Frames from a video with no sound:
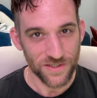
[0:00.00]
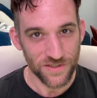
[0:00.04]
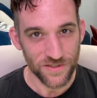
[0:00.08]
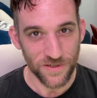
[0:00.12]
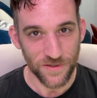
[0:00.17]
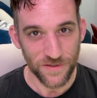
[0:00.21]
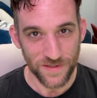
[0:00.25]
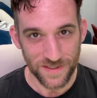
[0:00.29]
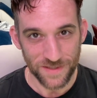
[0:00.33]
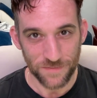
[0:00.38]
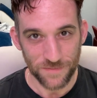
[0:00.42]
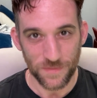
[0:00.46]
to show
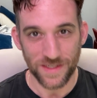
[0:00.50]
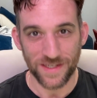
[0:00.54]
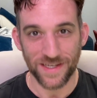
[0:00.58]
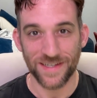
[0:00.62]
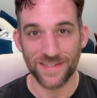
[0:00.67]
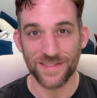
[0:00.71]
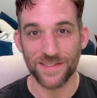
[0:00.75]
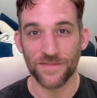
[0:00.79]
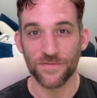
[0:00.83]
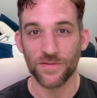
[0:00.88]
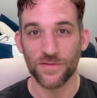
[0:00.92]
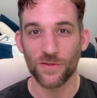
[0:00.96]
you this
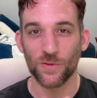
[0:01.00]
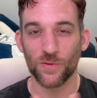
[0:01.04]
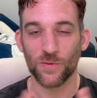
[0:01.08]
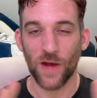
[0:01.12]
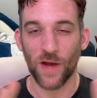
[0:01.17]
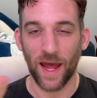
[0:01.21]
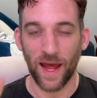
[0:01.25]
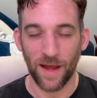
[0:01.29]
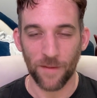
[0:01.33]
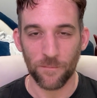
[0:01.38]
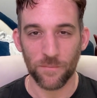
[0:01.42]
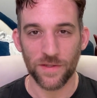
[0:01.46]
because if you
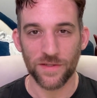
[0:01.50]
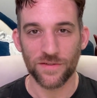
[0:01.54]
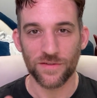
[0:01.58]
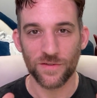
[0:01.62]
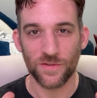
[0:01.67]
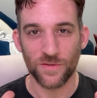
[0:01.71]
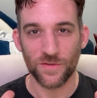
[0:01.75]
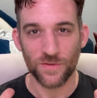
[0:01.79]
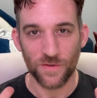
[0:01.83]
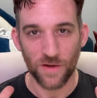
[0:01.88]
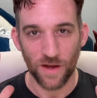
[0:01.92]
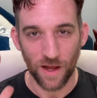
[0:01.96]
happen
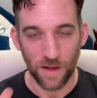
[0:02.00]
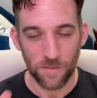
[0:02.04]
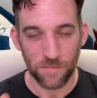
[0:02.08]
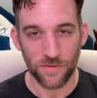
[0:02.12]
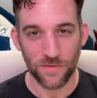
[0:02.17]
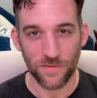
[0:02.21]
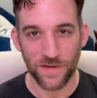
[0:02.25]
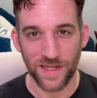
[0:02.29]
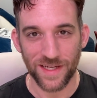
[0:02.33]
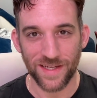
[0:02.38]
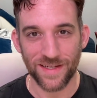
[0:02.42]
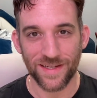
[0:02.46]
to
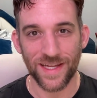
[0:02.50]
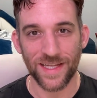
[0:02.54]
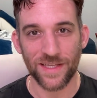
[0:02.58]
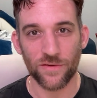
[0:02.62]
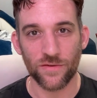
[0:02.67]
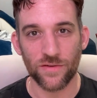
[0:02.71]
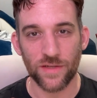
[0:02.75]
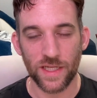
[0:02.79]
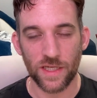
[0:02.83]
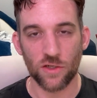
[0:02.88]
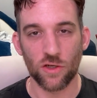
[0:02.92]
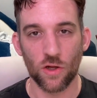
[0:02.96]
upgrade and
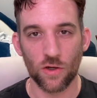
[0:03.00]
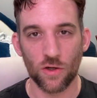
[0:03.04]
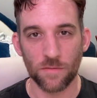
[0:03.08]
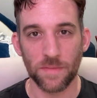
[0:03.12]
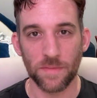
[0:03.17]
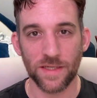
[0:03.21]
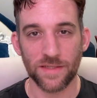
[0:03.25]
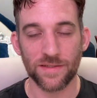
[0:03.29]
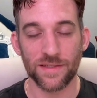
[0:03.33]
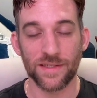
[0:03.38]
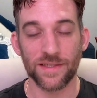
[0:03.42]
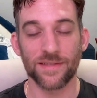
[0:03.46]
you didn't know
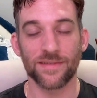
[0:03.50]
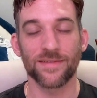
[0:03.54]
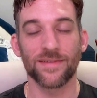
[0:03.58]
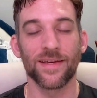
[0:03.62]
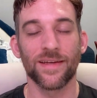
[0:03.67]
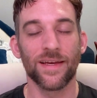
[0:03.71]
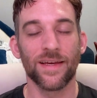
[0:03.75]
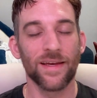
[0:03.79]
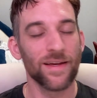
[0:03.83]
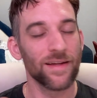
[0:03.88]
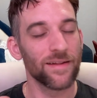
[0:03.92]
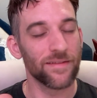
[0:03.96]
about this,
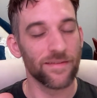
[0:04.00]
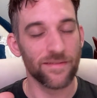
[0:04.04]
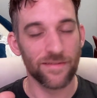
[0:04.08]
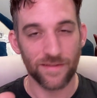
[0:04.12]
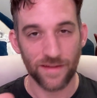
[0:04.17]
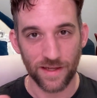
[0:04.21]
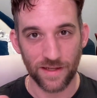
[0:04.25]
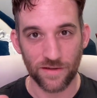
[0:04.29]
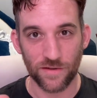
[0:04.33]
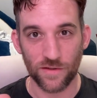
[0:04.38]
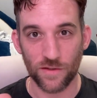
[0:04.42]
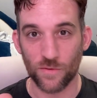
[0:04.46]

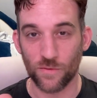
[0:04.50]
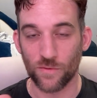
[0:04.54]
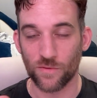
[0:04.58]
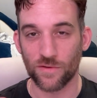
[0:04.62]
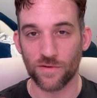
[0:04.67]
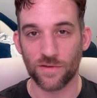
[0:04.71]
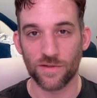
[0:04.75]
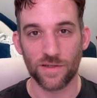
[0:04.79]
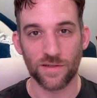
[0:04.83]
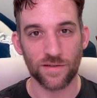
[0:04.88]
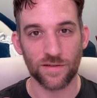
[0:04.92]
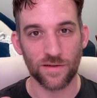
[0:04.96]
then
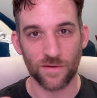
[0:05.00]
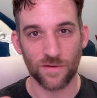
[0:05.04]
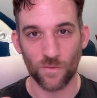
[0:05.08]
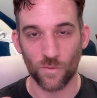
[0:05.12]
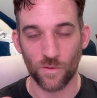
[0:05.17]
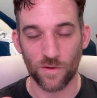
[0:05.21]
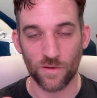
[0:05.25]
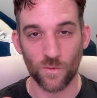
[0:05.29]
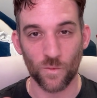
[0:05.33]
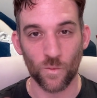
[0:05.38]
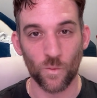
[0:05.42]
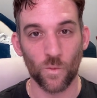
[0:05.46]
you're just going to
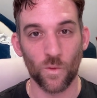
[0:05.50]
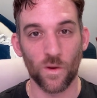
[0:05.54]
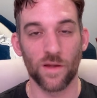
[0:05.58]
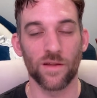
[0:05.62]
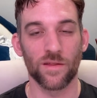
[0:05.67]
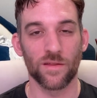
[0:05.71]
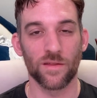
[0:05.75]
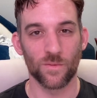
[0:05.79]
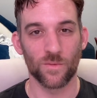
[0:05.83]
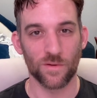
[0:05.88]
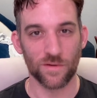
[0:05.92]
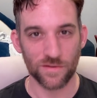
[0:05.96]
wonder what
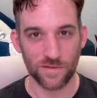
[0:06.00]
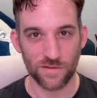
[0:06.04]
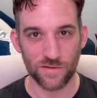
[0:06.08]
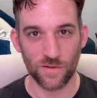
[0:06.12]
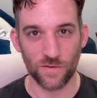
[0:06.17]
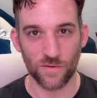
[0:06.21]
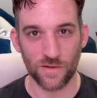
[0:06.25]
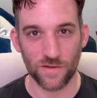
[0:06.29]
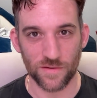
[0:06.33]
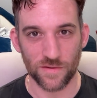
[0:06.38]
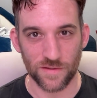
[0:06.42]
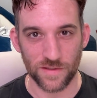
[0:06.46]
in the world is
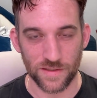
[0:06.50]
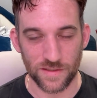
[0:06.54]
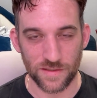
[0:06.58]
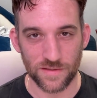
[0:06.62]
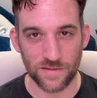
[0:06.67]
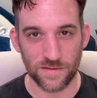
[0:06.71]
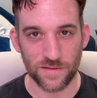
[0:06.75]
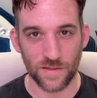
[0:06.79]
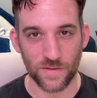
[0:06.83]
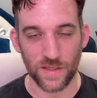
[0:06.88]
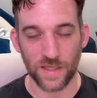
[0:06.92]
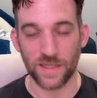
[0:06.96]
going on.
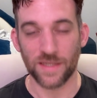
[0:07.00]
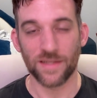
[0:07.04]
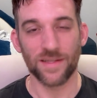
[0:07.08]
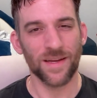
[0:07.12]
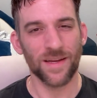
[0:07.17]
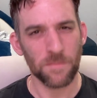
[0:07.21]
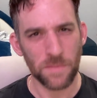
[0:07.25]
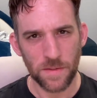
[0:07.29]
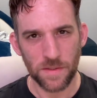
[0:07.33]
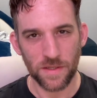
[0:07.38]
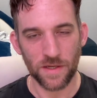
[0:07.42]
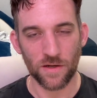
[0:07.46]
Okay,
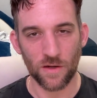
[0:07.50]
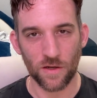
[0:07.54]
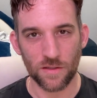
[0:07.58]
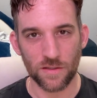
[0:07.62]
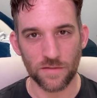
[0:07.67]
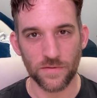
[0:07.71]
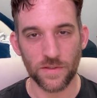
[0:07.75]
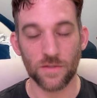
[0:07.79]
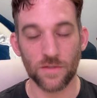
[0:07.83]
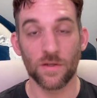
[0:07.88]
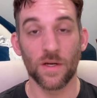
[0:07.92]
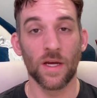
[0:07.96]
not maybe not all
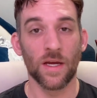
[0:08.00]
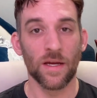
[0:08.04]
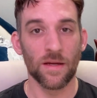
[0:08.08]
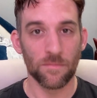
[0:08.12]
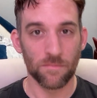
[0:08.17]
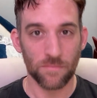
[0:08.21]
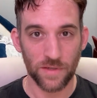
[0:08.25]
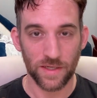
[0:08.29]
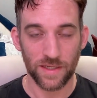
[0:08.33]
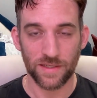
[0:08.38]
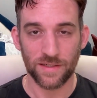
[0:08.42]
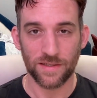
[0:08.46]
of you,
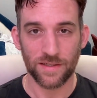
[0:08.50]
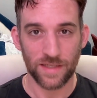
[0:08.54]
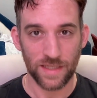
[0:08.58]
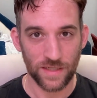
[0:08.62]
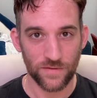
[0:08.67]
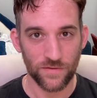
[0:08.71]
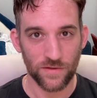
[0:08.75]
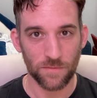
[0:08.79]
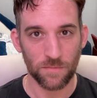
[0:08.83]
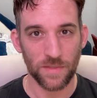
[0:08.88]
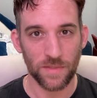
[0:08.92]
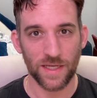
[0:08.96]
but
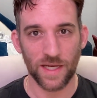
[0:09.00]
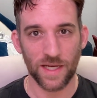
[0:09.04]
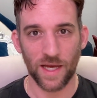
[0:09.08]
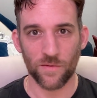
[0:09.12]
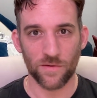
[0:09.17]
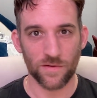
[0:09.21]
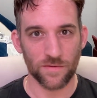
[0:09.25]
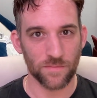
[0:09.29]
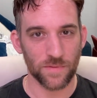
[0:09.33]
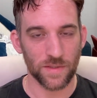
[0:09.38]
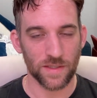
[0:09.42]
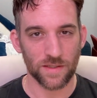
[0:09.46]
even me, I
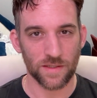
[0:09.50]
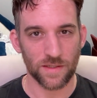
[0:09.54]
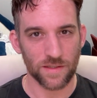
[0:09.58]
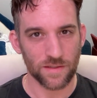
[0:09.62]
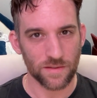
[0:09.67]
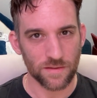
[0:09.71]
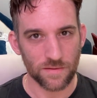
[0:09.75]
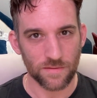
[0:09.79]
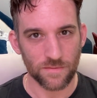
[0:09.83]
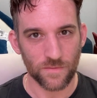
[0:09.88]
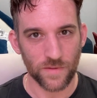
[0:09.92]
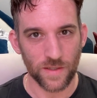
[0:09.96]
would have been
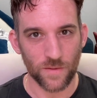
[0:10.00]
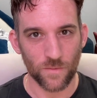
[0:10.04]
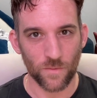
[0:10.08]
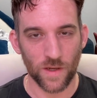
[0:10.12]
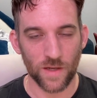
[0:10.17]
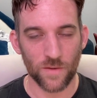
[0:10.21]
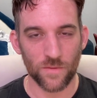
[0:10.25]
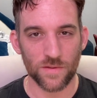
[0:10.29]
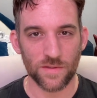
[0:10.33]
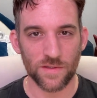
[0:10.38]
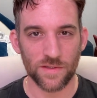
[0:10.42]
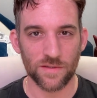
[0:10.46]
like, wait,
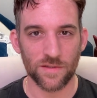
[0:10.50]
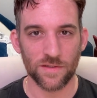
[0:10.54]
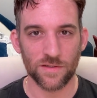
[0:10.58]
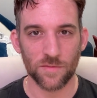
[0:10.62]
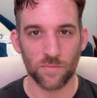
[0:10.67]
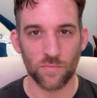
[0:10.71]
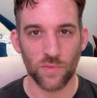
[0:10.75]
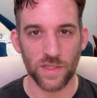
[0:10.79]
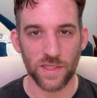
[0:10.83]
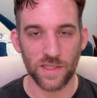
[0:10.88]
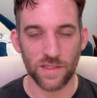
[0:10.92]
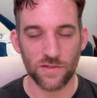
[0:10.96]
why was there such
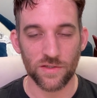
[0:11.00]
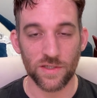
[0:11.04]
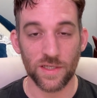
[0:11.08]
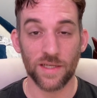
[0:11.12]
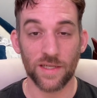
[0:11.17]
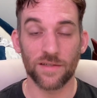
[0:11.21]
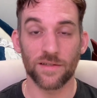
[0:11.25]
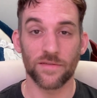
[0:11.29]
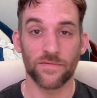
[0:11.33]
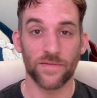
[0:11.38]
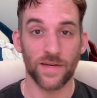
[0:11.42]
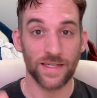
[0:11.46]
a breaking
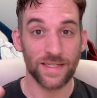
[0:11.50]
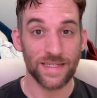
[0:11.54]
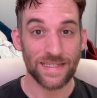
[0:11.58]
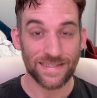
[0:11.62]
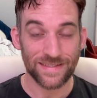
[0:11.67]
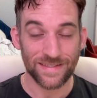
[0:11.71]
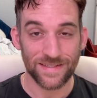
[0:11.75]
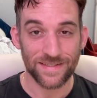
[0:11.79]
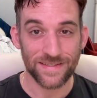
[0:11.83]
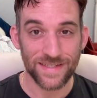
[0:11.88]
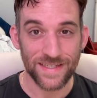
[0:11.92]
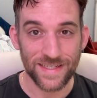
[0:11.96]
change if I
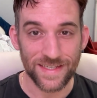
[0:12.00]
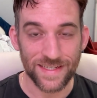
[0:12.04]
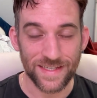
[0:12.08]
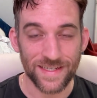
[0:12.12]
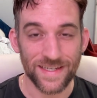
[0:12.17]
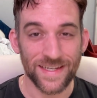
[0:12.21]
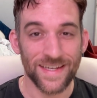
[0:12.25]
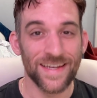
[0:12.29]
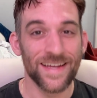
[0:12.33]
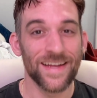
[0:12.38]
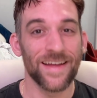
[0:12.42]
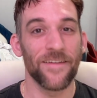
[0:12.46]
didn't
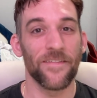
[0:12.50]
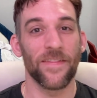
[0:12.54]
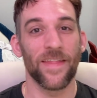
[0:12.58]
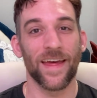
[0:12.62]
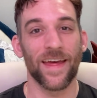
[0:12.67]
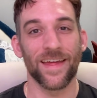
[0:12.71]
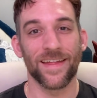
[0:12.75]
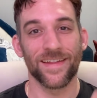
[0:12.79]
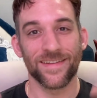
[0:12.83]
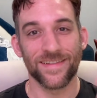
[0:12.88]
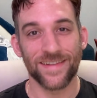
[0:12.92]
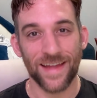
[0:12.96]
see
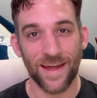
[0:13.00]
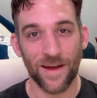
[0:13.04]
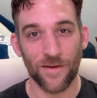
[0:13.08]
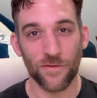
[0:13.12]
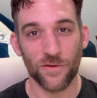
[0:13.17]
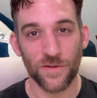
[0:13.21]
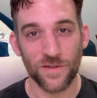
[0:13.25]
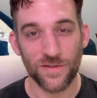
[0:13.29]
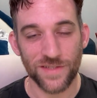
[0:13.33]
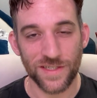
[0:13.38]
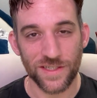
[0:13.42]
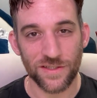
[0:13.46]
that now
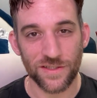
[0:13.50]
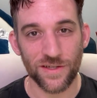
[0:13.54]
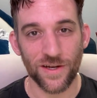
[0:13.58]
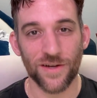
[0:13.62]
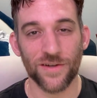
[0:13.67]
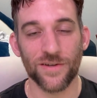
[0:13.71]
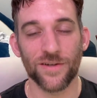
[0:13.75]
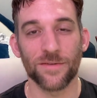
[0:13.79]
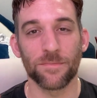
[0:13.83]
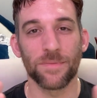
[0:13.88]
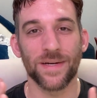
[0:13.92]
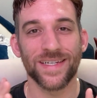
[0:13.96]
they're using
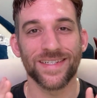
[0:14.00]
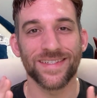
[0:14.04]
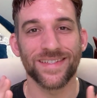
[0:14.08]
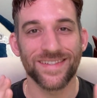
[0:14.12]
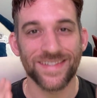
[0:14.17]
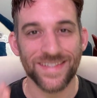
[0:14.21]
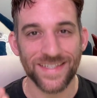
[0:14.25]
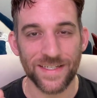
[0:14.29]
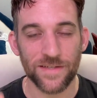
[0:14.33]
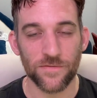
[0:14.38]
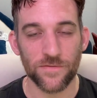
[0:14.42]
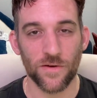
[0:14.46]
Docker by
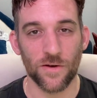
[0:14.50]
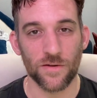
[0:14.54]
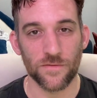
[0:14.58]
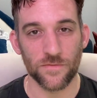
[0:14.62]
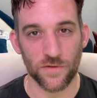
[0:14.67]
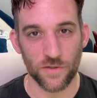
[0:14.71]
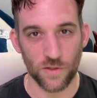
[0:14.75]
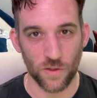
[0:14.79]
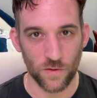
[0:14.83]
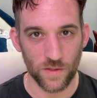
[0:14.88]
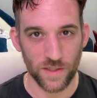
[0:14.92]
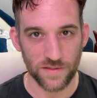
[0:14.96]
default
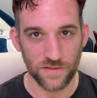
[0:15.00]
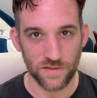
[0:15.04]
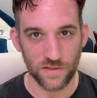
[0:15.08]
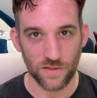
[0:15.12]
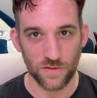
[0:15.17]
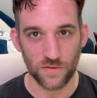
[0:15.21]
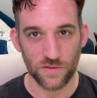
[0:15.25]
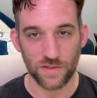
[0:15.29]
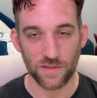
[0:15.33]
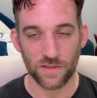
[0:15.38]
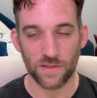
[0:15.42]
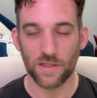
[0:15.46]
for code
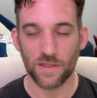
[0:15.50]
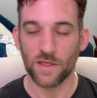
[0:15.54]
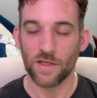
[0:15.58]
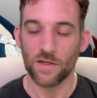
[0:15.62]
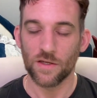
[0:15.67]
execution?